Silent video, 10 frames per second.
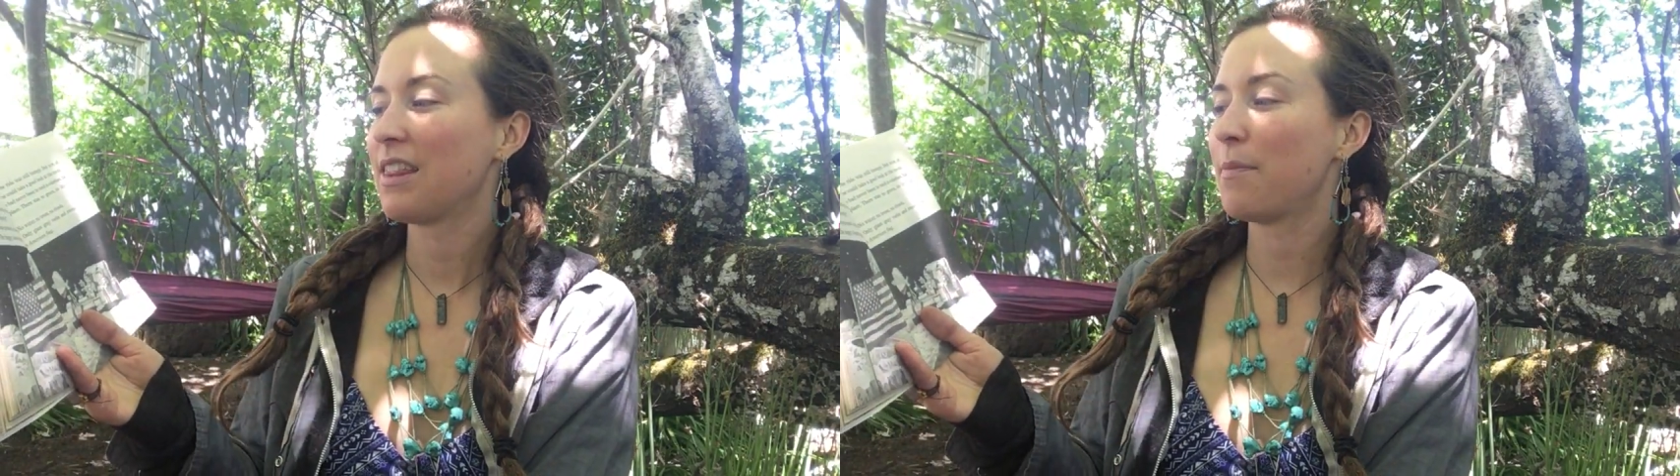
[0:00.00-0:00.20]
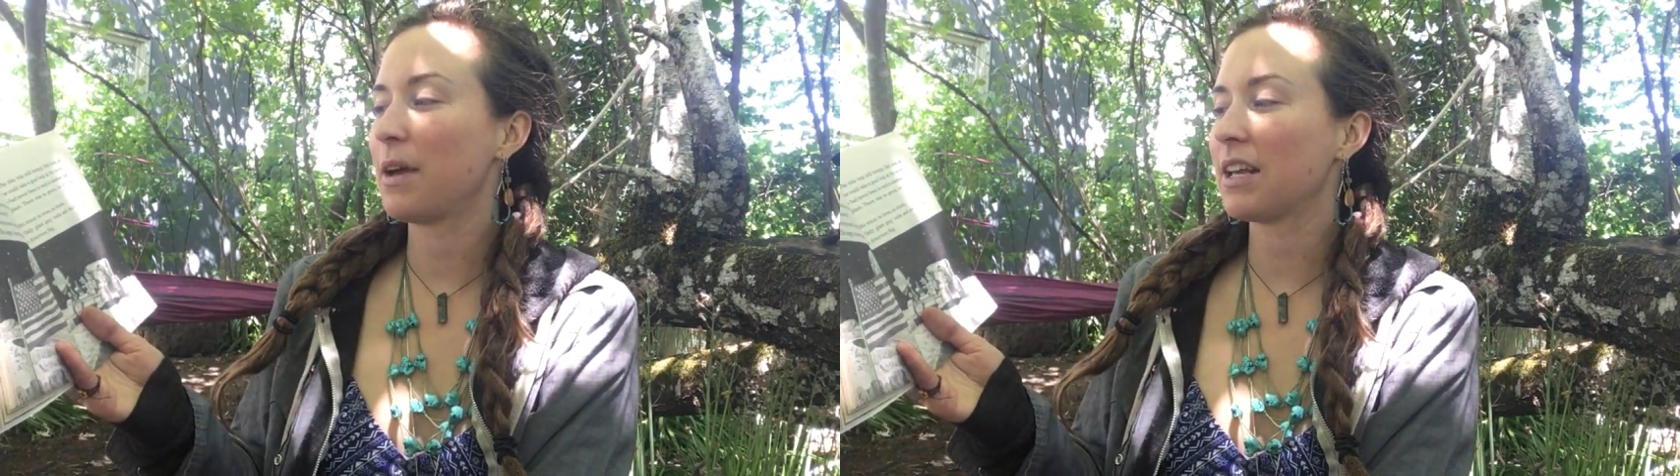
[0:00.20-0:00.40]

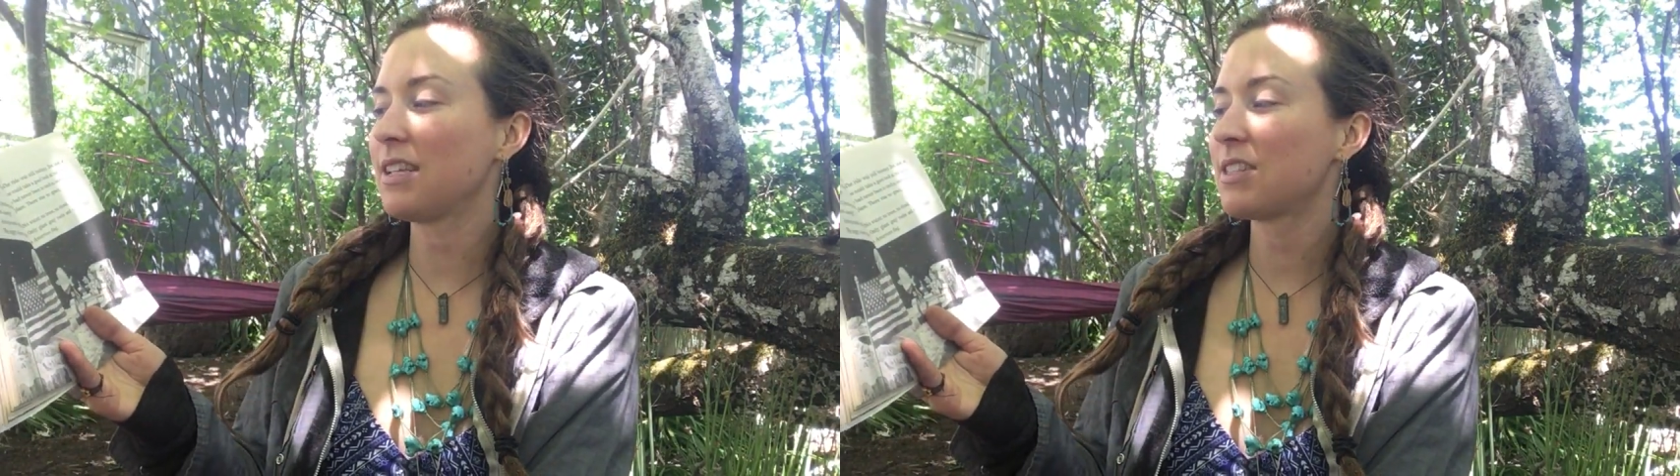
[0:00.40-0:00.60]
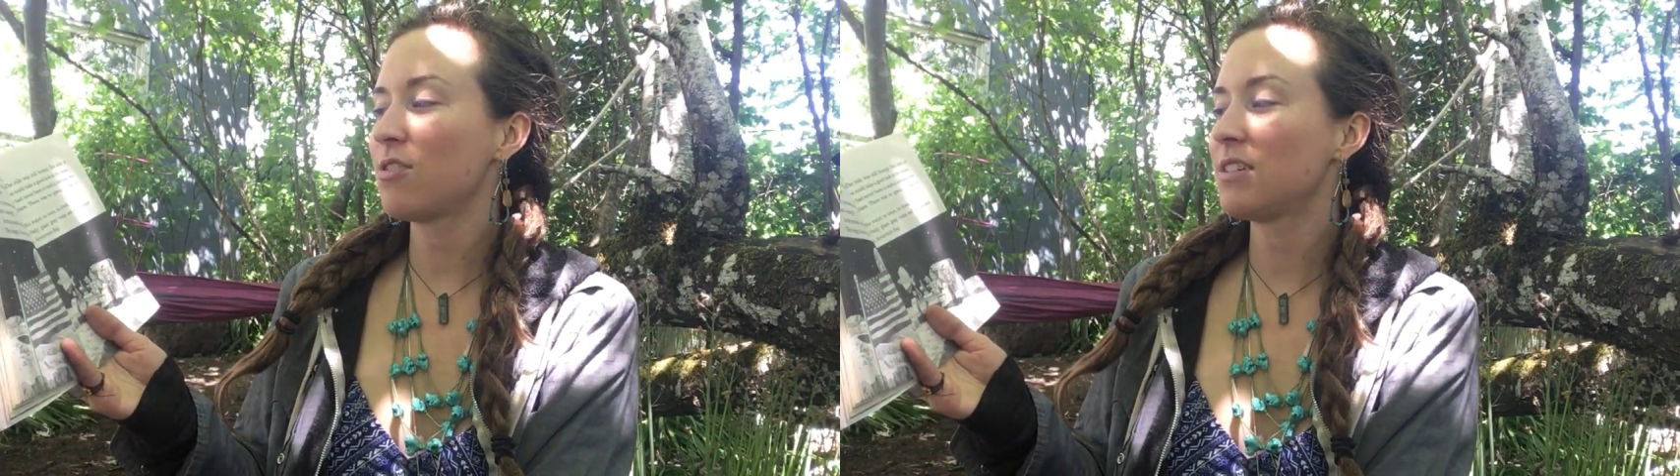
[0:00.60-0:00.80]
The
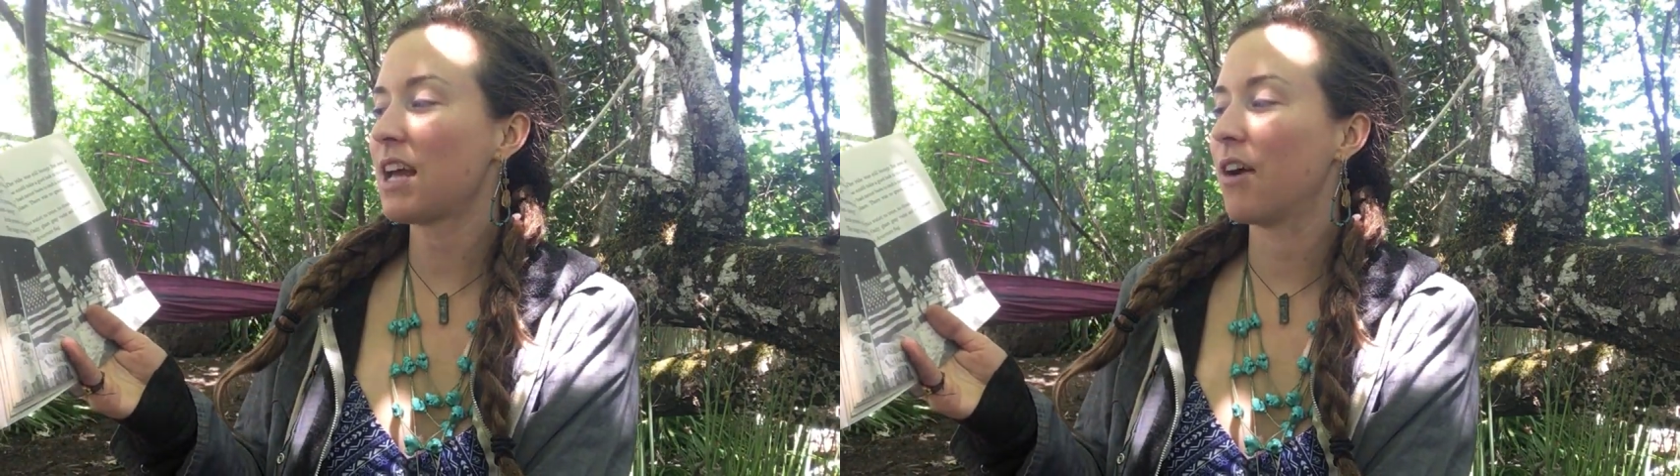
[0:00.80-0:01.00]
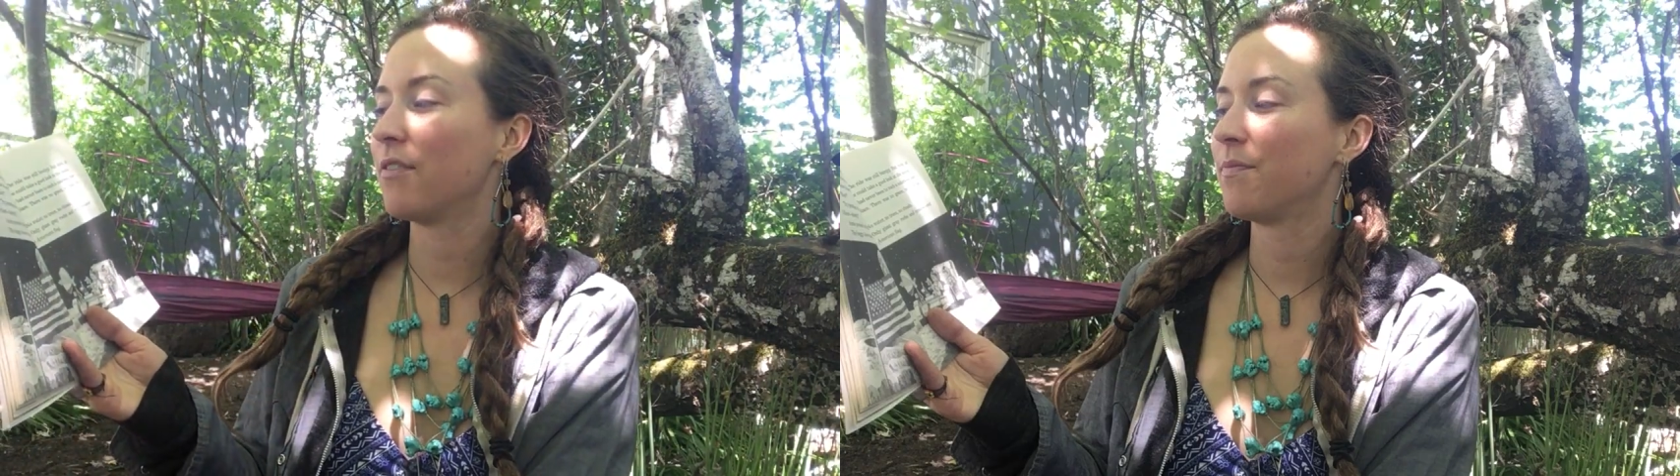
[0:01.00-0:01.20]
buggy slowed
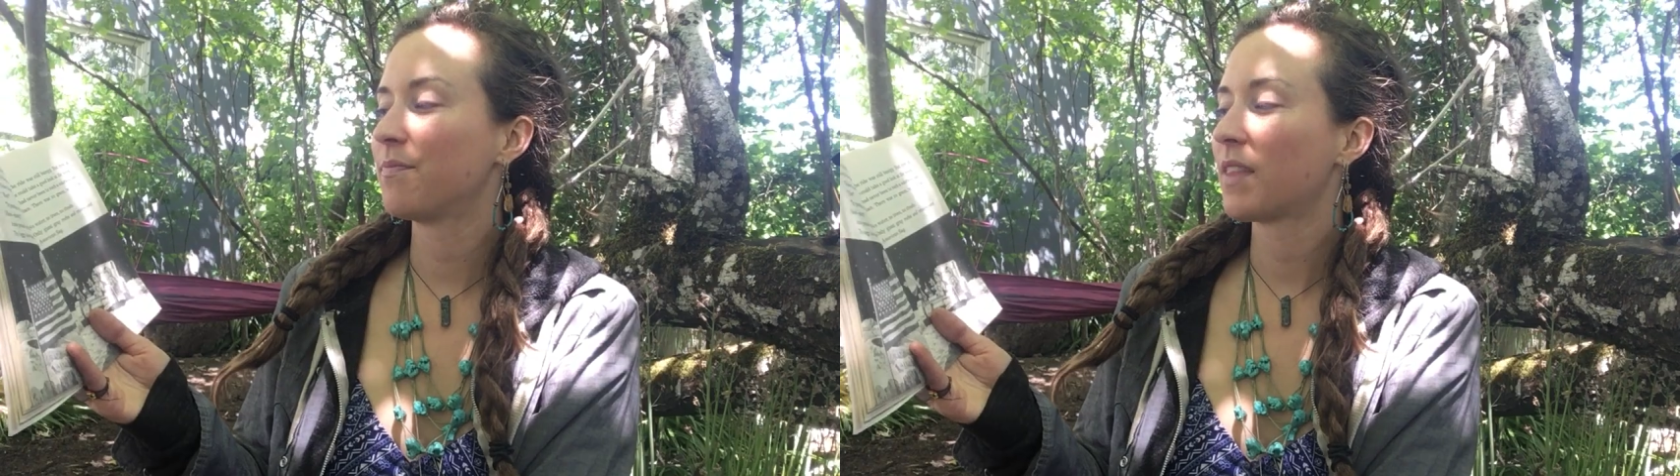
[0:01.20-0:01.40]
down.